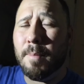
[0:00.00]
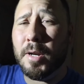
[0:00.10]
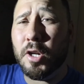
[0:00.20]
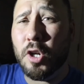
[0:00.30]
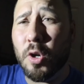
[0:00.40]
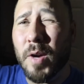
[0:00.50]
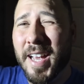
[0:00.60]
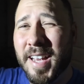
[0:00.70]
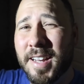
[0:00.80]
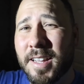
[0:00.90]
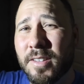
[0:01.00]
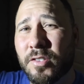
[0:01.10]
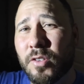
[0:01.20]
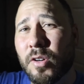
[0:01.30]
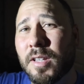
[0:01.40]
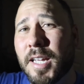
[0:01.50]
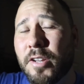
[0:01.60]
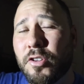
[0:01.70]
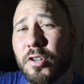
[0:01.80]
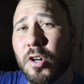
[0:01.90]
I'm gonna go ahead and start
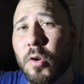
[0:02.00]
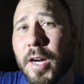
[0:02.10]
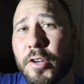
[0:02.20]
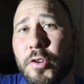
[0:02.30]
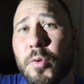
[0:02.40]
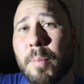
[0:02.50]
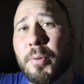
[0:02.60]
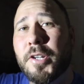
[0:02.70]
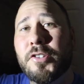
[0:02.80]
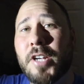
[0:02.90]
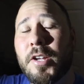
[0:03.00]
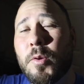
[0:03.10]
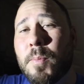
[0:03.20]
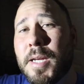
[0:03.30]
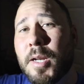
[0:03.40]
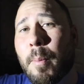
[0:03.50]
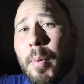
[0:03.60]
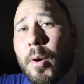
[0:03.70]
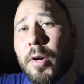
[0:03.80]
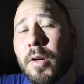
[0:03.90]
letting you go. I do appreciate you being a
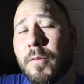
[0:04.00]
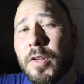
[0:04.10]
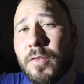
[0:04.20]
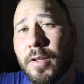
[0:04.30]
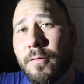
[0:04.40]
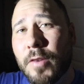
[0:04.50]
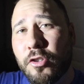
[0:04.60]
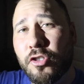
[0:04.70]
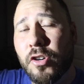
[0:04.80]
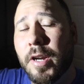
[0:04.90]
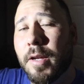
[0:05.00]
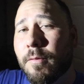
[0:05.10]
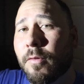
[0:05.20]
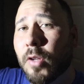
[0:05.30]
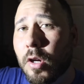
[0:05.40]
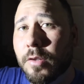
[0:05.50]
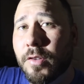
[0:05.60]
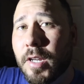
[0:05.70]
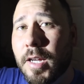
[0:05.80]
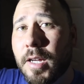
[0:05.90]
part of this adventure and vlog
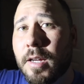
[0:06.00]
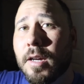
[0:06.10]
today.